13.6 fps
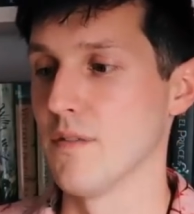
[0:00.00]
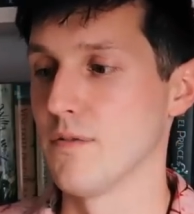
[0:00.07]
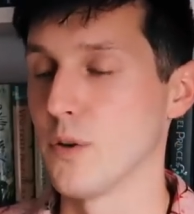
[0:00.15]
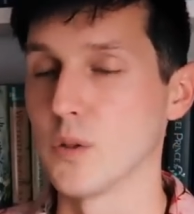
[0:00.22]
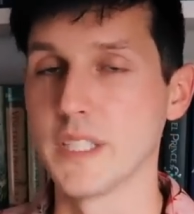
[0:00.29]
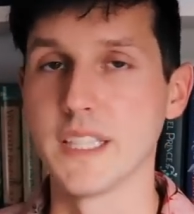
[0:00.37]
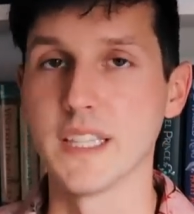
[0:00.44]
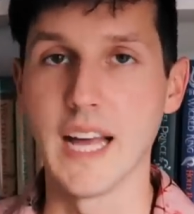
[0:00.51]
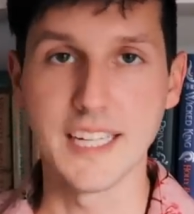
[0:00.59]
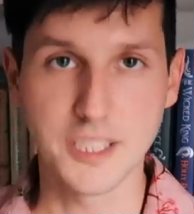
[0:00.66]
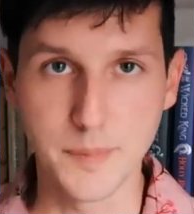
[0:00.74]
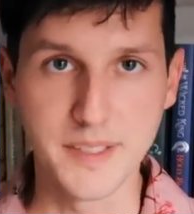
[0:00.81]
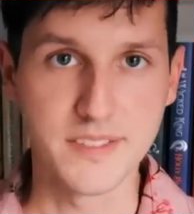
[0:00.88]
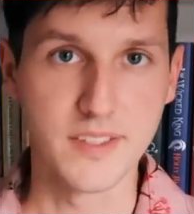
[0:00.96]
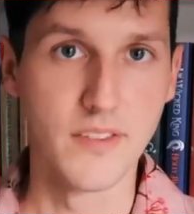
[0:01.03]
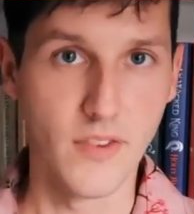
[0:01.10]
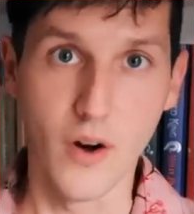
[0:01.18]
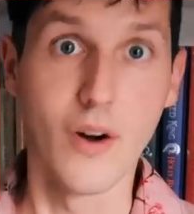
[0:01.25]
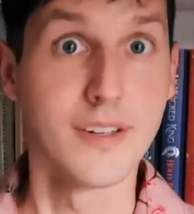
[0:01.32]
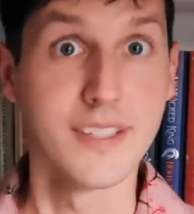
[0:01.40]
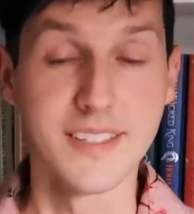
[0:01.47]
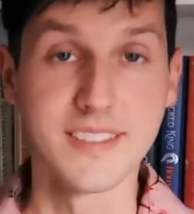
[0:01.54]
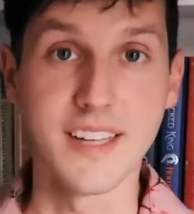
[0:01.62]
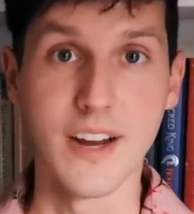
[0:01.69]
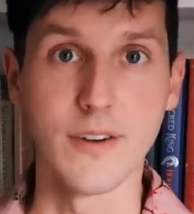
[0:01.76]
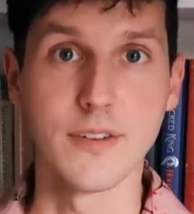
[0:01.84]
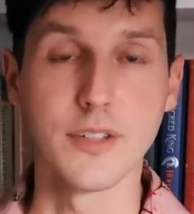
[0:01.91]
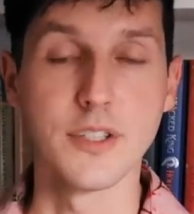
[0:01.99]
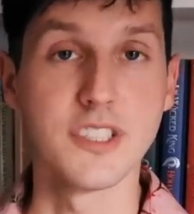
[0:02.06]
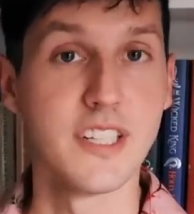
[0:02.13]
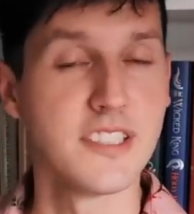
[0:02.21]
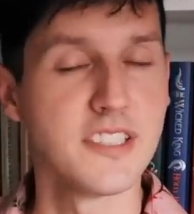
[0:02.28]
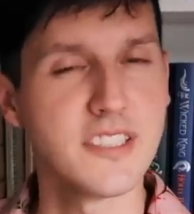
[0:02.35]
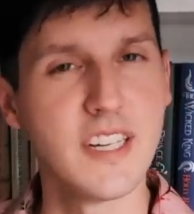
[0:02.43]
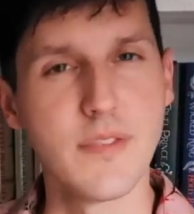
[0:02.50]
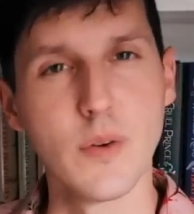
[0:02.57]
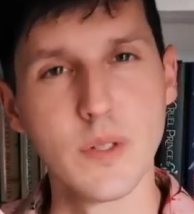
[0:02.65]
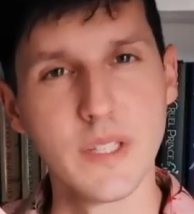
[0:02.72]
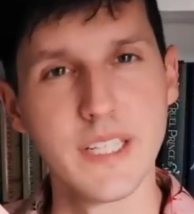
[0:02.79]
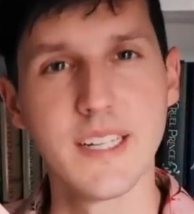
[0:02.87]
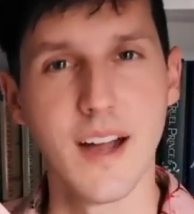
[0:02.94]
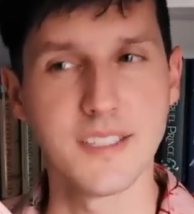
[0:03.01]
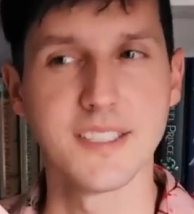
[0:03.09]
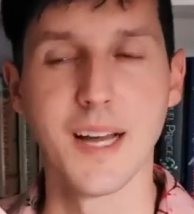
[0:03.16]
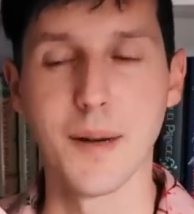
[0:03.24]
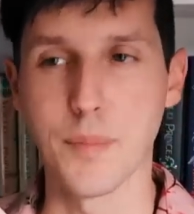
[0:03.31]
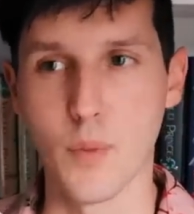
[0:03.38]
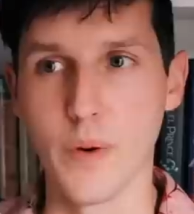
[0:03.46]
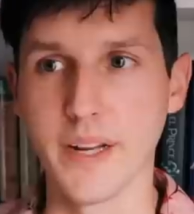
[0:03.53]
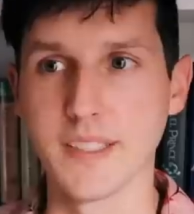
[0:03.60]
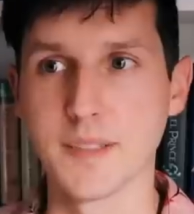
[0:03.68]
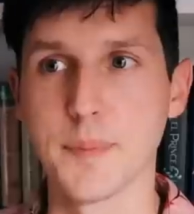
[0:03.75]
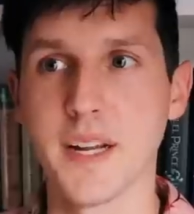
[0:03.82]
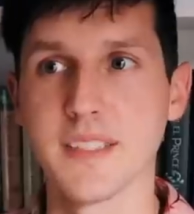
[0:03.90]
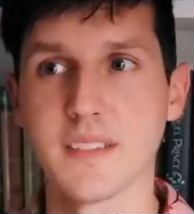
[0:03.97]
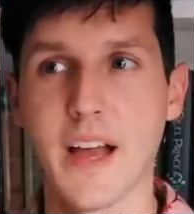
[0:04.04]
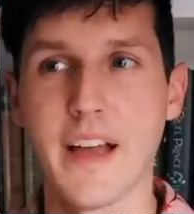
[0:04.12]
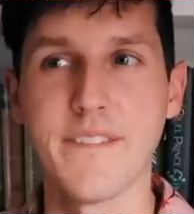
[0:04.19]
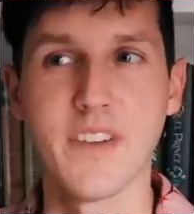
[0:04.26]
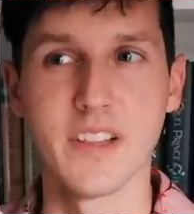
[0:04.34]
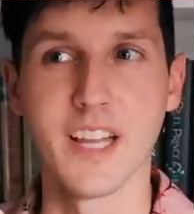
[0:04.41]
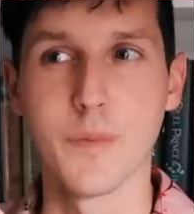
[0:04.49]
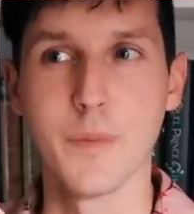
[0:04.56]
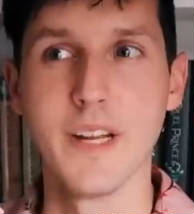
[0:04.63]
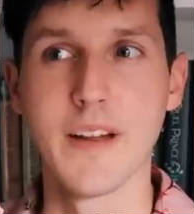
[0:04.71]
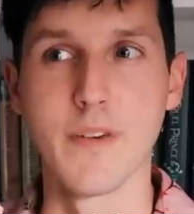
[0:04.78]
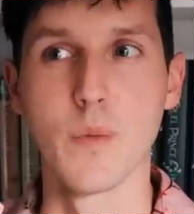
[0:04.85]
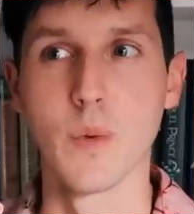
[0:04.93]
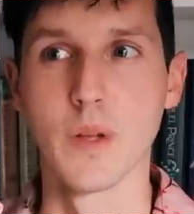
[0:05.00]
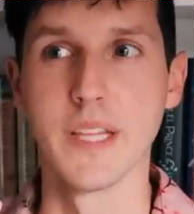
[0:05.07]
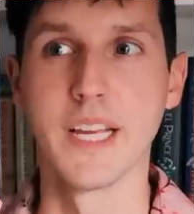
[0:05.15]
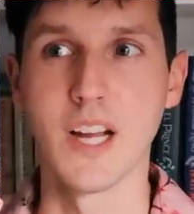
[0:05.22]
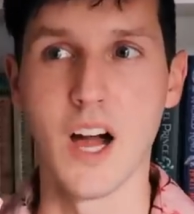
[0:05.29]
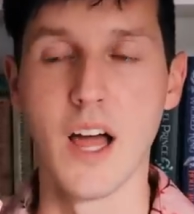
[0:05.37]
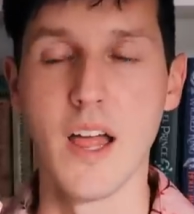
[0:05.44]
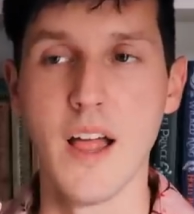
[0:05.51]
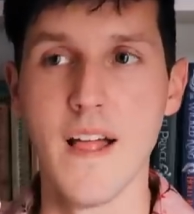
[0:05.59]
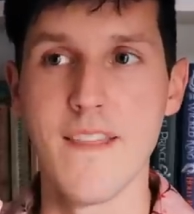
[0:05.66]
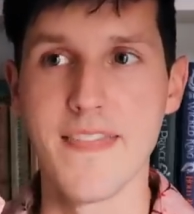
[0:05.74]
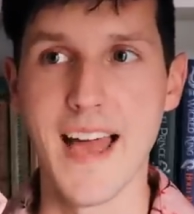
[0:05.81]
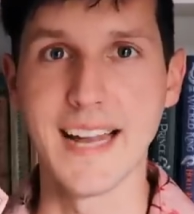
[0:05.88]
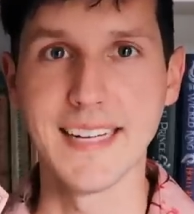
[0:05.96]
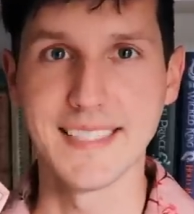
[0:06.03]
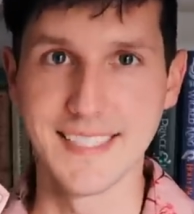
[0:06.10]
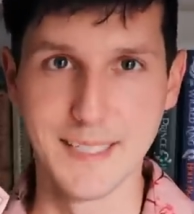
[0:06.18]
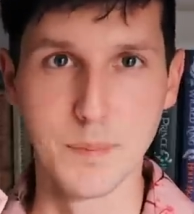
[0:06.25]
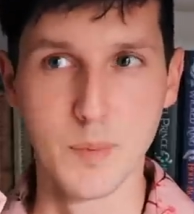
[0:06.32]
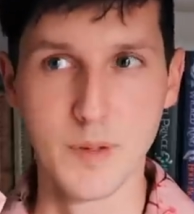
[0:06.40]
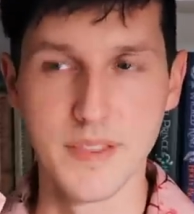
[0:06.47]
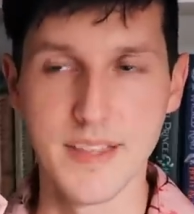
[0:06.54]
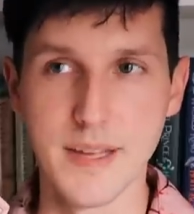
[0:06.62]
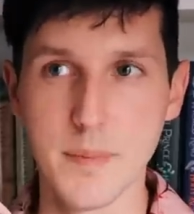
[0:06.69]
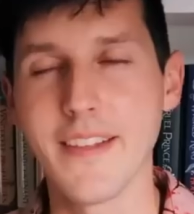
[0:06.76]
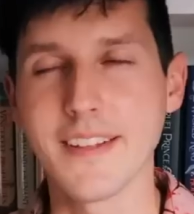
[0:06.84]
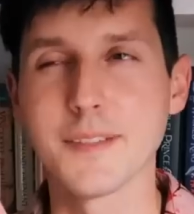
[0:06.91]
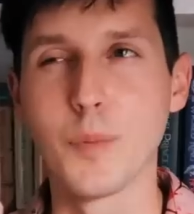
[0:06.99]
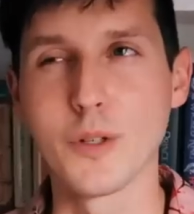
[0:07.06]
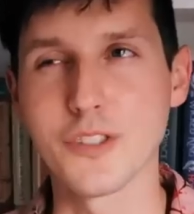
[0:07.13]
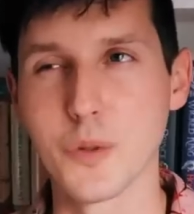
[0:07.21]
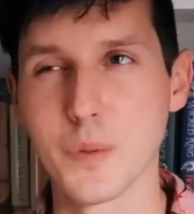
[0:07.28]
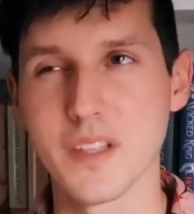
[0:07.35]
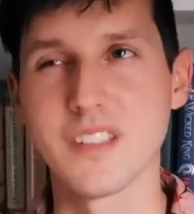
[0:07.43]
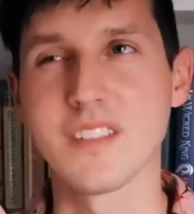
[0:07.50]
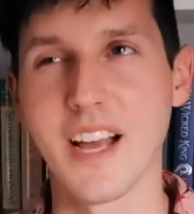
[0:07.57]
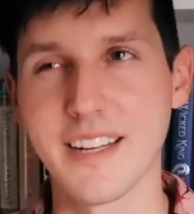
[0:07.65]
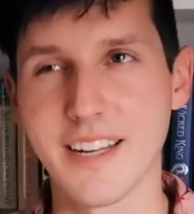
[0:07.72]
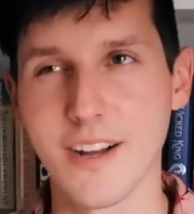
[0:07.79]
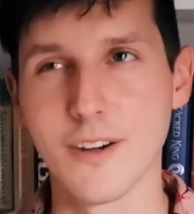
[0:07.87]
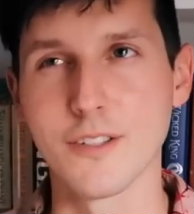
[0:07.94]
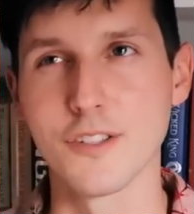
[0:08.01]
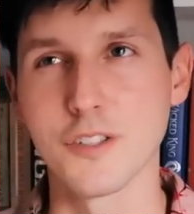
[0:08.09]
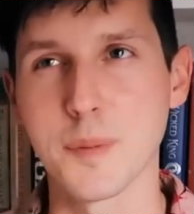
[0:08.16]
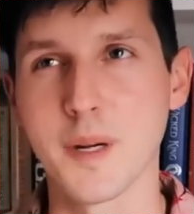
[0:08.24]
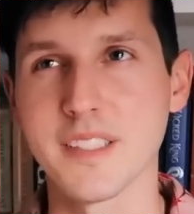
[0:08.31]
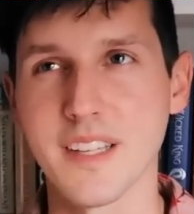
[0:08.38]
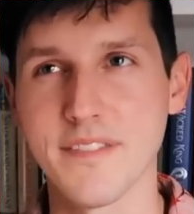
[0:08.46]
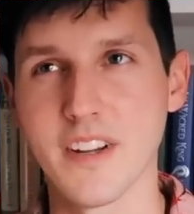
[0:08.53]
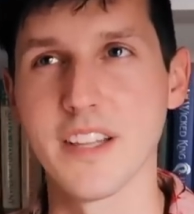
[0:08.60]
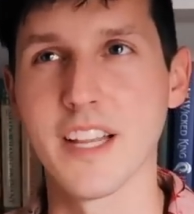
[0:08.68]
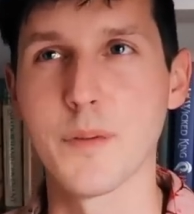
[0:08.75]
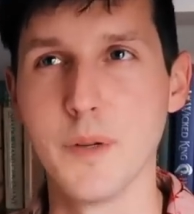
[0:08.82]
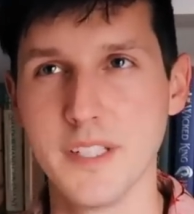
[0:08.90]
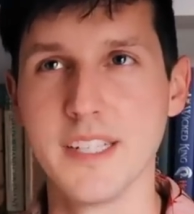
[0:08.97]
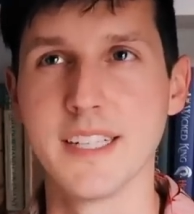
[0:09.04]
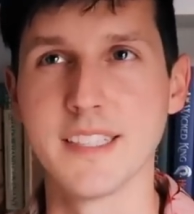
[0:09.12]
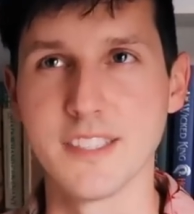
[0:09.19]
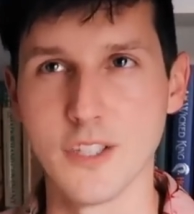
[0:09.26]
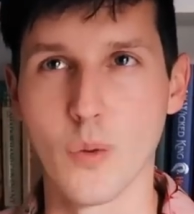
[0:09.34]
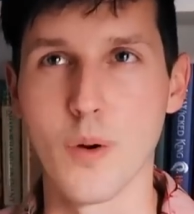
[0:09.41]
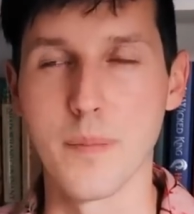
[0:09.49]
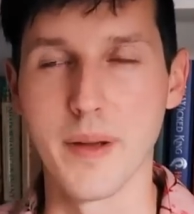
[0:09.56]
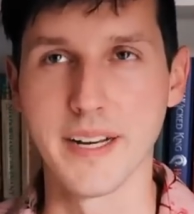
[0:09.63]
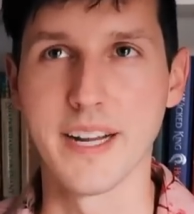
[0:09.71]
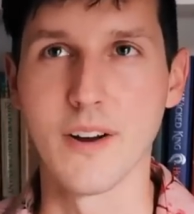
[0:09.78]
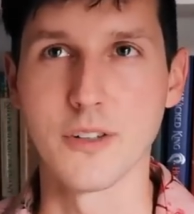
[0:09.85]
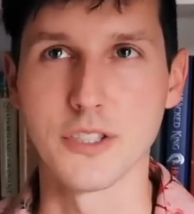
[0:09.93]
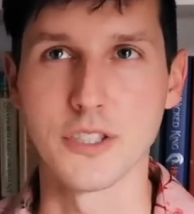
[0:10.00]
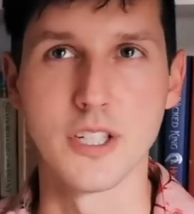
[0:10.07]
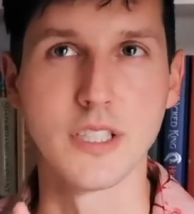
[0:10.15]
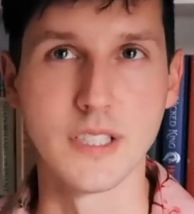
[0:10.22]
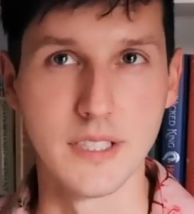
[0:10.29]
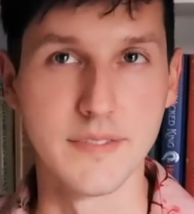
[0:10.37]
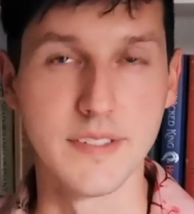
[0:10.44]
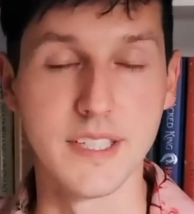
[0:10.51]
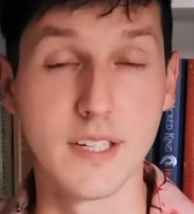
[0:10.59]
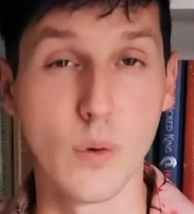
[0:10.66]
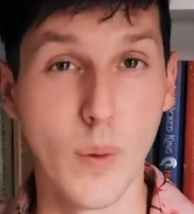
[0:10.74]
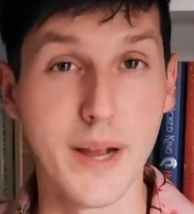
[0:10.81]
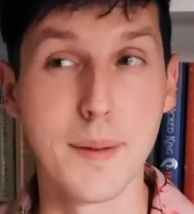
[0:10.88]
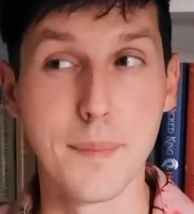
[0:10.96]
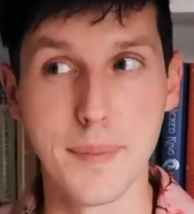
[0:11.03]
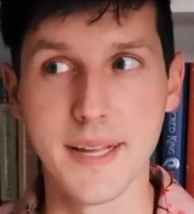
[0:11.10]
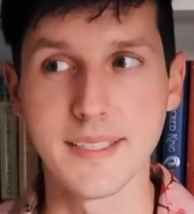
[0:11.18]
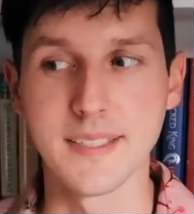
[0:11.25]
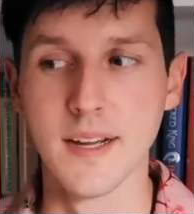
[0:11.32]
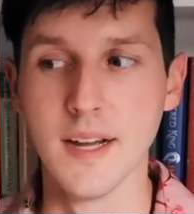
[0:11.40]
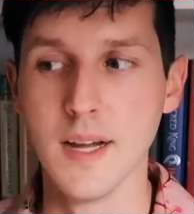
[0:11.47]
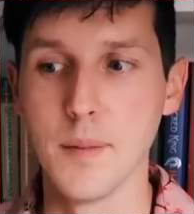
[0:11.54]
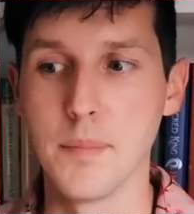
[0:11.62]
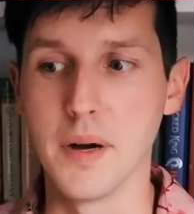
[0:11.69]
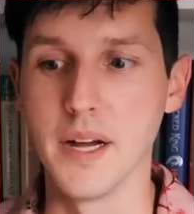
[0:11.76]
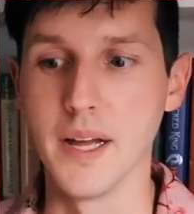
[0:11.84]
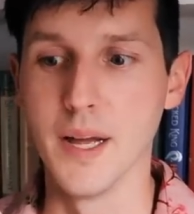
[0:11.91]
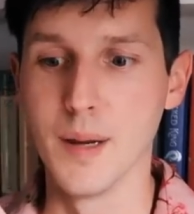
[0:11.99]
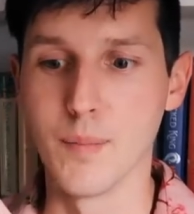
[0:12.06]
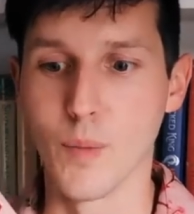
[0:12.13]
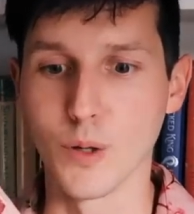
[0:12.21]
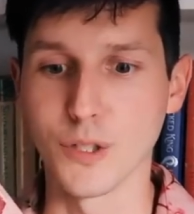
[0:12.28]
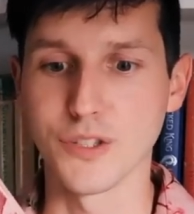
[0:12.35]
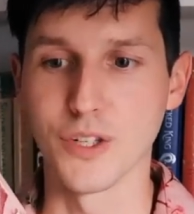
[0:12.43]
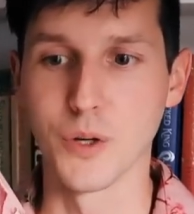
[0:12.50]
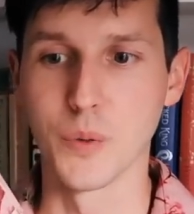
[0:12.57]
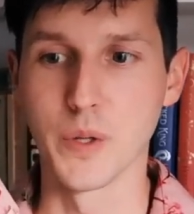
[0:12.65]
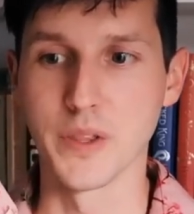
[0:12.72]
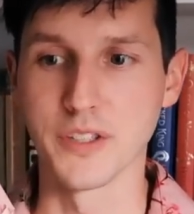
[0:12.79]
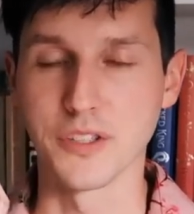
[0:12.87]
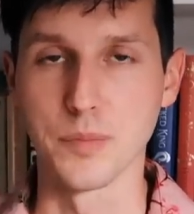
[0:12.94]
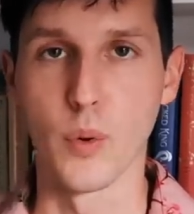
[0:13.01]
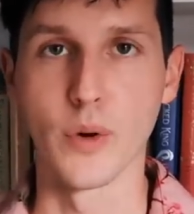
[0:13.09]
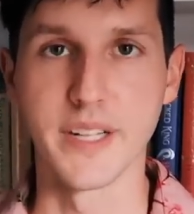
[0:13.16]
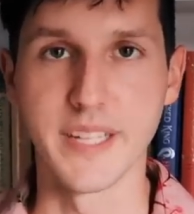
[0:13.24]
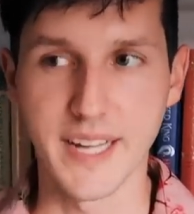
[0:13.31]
fully latched myself onto these characters, and I just never really got to that point because I felt like we never really got that deep with them. And that's more so with the side characters, because I felt like we did get to know our main character, Olivia, quite a bit, but more so the supporting